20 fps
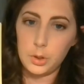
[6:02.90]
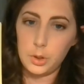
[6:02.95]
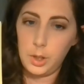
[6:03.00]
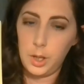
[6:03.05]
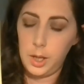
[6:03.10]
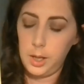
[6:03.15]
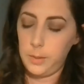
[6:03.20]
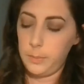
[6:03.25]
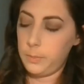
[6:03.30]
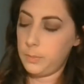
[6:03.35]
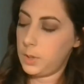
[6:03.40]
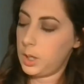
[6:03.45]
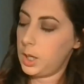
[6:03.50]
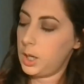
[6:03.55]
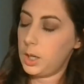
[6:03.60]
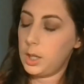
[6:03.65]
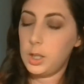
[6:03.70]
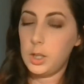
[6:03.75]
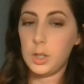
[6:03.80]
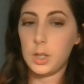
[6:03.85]
your name.
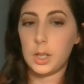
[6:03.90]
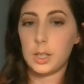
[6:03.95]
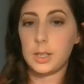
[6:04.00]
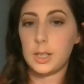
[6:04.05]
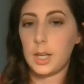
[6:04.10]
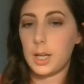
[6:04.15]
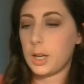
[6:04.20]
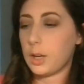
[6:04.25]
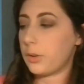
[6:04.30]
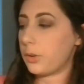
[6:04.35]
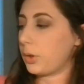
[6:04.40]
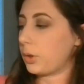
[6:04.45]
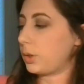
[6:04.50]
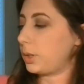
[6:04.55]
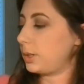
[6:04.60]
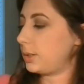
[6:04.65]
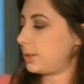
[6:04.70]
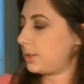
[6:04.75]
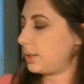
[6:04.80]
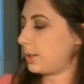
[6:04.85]
You can take a look
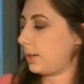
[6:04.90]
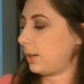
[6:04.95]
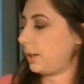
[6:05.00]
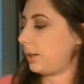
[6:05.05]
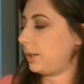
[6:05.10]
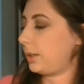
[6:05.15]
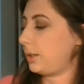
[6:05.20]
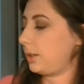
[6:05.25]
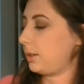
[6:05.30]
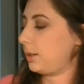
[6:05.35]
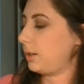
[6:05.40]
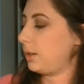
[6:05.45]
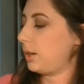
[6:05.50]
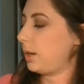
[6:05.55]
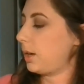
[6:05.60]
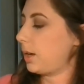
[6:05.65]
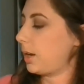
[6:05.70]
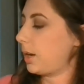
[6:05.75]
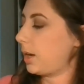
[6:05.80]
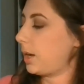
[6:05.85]
inside,
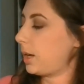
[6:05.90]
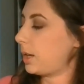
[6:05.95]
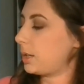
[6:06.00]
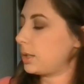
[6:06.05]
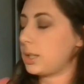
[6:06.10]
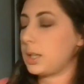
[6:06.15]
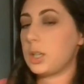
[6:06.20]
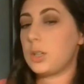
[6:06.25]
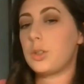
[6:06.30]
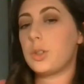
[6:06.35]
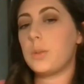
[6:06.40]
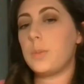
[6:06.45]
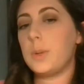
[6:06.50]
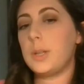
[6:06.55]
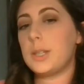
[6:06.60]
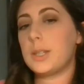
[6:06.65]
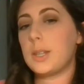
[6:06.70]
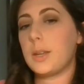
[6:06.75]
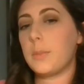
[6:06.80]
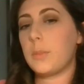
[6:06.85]
and it should be
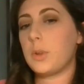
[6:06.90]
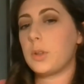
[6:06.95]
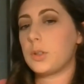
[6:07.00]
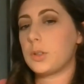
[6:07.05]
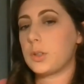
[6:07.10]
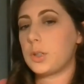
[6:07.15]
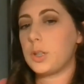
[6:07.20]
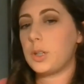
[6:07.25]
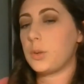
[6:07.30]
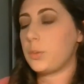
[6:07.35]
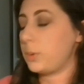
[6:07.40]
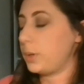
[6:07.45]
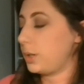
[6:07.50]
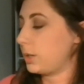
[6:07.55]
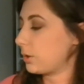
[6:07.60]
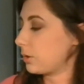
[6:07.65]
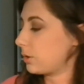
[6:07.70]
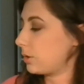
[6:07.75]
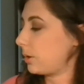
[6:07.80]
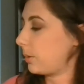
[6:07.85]
similar to your
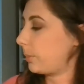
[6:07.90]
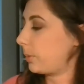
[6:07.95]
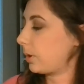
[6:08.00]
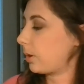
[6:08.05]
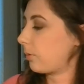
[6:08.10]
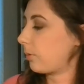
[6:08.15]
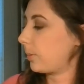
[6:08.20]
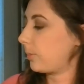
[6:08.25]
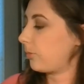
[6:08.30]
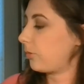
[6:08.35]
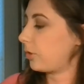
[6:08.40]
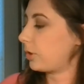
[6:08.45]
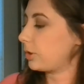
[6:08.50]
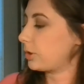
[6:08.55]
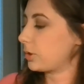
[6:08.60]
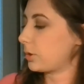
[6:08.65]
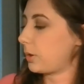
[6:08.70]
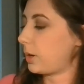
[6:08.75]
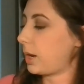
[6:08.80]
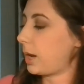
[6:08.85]
reader's notebook from
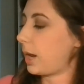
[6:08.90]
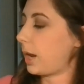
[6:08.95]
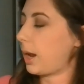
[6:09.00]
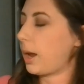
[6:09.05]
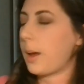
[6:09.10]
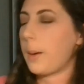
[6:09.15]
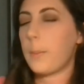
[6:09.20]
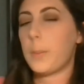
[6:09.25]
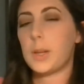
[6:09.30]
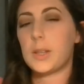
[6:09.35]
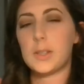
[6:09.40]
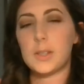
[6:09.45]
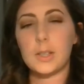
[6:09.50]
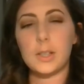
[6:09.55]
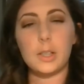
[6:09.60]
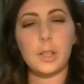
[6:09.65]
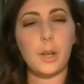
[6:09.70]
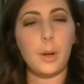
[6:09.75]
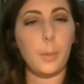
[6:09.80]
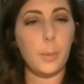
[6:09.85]
first grade, but
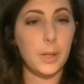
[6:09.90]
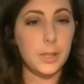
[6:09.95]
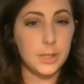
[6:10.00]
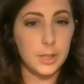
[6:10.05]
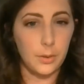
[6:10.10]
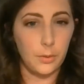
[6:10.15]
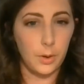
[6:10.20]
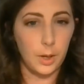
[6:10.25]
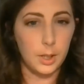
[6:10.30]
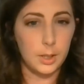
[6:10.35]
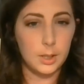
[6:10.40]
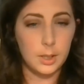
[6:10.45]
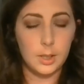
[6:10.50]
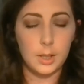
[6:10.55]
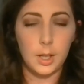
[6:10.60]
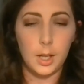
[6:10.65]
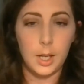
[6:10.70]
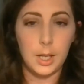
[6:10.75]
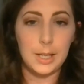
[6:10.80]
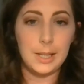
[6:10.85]
still a little bit different.
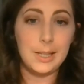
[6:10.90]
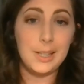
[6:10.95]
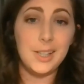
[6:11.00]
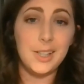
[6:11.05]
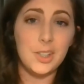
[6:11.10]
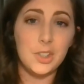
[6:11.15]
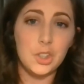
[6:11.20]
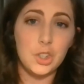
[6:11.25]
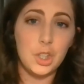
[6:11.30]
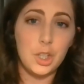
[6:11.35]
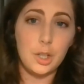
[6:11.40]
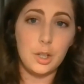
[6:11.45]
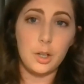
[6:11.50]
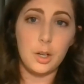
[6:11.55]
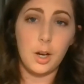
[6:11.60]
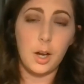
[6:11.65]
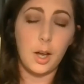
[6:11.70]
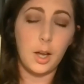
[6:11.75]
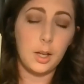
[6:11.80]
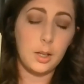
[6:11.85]
Each
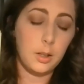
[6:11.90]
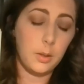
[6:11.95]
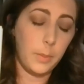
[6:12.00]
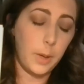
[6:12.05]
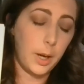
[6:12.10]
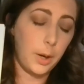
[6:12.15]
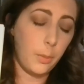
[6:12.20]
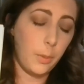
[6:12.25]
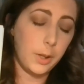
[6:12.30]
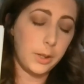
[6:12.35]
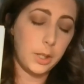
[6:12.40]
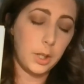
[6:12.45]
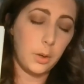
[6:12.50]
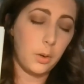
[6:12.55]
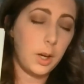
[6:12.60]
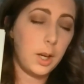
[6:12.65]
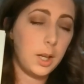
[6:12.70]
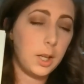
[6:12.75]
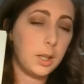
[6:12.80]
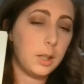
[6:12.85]
year, no matter what the
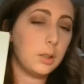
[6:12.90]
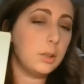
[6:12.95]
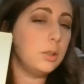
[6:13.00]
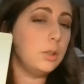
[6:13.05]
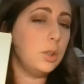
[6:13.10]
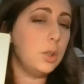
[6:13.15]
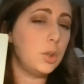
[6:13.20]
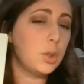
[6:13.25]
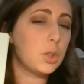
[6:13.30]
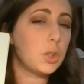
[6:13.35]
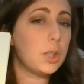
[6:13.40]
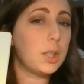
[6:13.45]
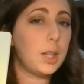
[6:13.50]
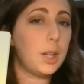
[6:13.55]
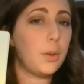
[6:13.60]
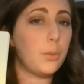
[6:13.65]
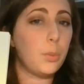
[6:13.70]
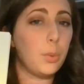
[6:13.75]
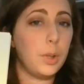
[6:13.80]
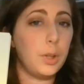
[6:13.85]
grade, you usually
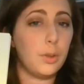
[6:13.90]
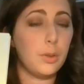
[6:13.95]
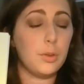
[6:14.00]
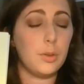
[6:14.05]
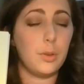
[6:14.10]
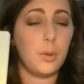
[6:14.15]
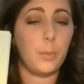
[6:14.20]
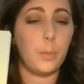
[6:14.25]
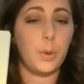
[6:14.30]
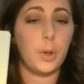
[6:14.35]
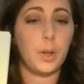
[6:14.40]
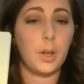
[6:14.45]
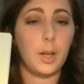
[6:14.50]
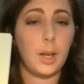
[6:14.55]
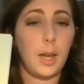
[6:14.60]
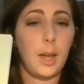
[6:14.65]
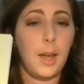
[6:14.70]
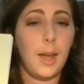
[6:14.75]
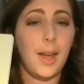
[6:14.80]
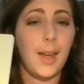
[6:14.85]
get a reader's notebook,
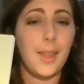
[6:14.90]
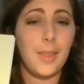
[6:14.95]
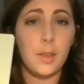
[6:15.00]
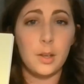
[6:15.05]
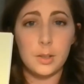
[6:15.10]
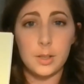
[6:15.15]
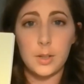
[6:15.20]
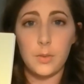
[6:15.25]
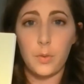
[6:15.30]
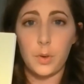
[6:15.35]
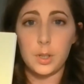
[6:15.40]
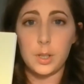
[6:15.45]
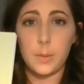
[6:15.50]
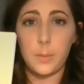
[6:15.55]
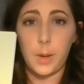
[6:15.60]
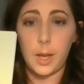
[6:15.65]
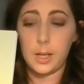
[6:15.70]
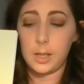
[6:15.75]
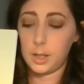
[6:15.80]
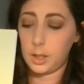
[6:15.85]
and they're different
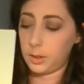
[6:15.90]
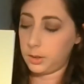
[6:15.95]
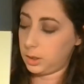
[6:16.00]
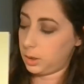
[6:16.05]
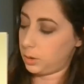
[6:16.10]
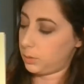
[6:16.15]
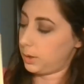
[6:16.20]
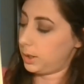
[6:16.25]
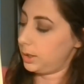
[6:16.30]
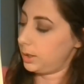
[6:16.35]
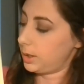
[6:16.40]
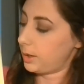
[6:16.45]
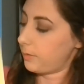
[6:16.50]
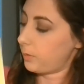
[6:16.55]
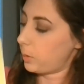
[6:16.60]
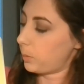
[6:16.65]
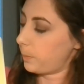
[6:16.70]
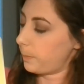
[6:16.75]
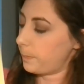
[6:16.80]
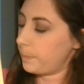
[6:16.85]
depending on the grade
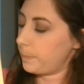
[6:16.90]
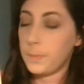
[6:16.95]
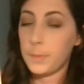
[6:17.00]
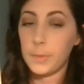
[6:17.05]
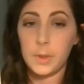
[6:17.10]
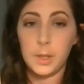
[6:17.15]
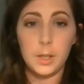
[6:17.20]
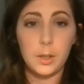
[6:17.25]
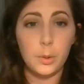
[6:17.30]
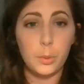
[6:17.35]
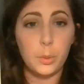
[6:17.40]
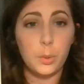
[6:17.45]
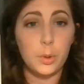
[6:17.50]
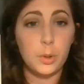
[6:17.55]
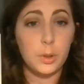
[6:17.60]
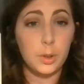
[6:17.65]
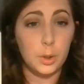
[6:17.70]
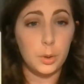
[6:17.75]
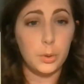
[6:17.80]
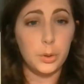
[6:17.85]
level. You'll
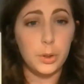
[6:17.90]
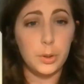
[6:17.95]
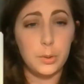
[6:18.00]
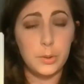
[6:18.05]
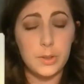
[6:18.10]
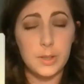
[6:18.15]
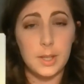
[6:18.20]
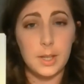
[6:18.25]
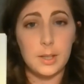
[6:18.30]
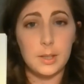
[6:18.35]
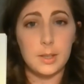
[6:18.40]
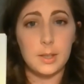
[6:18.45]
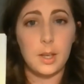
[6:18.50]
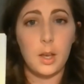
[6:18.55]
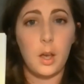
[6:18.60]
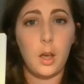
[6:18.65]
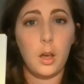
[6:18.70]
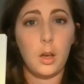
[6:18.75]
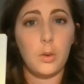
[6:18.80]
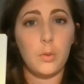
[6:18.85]
use this
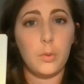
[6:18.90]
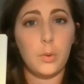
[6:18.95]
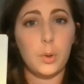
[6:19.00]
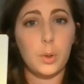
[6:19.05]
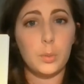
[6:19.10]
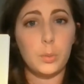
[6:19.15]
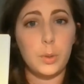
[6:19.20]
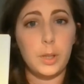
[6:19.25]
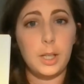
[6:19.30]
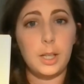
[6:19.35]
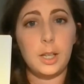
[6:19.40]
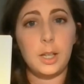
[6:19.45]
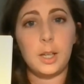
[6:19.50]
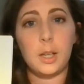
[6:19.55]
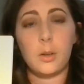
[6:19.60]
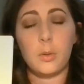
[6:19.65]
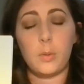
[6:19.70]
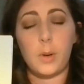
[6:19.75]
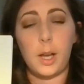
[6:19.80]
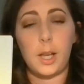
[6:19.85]
for
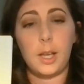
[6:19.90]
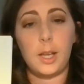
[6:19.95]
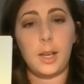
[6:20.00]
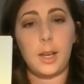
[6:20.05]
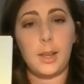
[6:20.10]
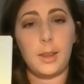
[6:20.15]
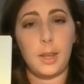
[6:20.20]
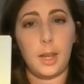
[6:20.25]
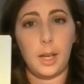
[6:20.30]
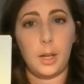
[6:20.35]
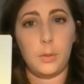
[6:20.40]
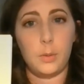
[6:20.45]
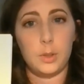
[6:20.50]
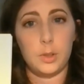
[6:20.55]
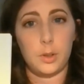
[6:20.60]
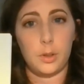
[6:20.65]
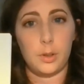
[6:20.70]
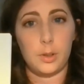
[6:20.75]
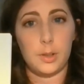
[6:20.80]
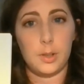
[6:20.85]
reading, writing, and language
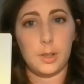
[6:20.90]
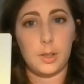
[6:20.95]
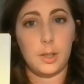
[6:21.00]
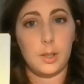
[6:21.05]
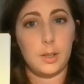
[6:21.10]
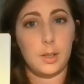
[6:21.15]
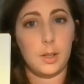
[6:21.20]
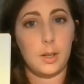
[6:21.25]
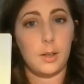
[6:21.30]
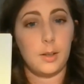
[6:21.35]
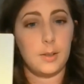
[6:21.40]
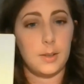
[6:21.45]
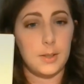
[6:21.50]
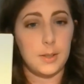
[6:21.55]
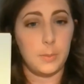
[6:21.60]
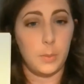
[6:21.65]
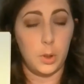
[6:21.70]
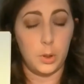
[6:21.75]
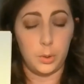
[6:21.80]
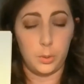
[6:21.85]
arts and
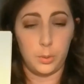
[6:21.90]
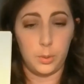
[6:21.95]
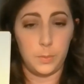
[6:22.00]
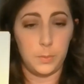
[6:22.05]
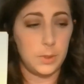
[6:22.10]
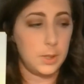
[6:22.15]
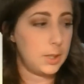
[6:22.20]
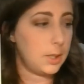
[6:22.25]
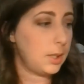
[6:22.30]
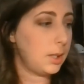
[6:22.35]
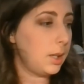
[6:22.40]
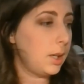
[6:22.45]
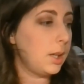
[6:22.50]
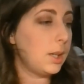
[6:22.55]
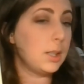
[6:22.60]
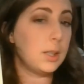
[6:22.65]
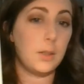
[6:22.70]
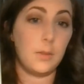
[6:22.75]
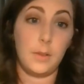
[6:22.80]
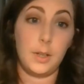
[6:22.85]
small groups.
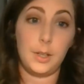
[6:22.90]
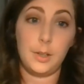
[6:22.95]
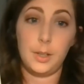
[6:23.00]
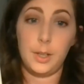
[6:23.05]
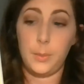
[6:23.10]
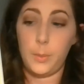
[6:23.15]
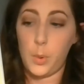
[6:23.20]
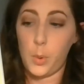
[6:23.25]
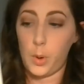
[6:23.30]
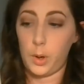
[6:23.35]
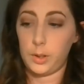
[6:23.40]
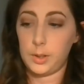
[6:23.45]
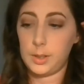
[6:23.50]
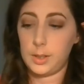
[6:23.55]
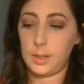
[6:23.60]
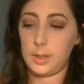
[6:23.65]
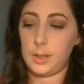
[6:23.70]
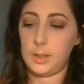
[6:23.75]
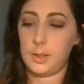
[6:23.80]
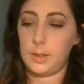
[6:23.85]
It's very
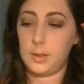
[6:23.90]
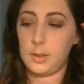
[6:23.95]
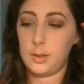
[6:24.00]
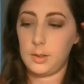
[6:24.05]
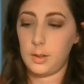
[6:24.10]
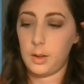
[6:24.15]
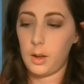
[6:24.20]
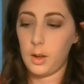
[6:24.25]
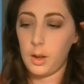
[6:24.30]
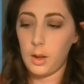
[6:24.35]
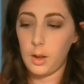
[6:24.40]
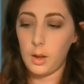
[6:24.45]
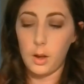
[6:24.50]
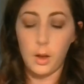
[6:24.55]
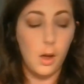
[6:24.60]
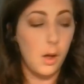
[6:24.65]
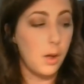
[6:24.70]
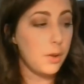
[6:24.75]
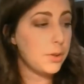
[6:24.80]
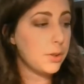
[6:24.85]
important.
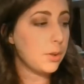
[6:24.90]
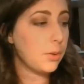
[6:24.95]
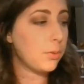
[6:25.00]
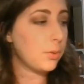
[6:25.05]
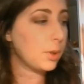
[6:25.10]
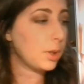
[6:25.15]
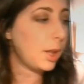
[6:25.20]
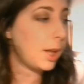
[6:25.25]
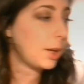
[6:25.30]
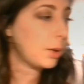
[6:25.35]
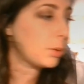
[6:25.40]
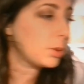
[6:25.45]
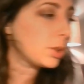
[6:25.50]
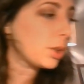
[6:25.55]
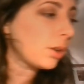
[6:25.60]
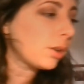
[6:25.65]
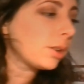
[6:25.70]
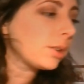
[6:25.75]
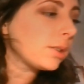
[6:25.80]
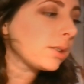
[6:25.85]
Also for language
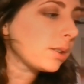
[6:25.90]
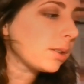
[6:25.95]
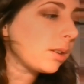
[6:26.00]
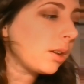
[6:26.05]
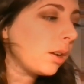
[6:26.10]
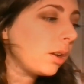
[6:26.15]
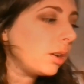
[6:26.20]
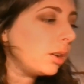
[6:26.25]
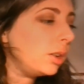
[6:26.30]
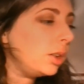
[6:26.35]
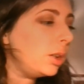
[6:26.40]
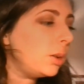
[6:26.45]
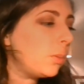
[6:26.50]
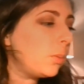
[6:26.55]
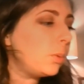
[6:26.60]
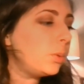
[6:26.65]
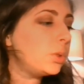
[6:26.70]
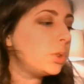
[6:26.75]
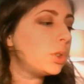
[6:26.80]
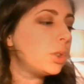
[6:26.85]
arts,
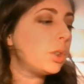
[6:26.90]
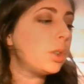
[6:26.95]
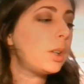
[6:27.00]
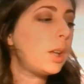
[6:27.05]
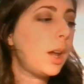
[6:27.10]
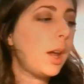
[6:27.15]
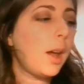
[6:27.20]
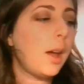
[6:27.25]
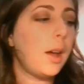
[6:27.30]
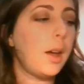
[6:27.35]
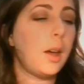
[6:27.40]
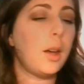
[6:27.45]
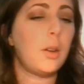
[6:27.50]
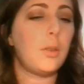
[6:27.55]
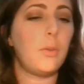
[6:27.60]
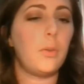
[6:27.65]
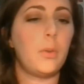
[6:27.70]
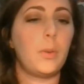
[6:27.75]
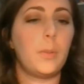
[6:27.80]
you should have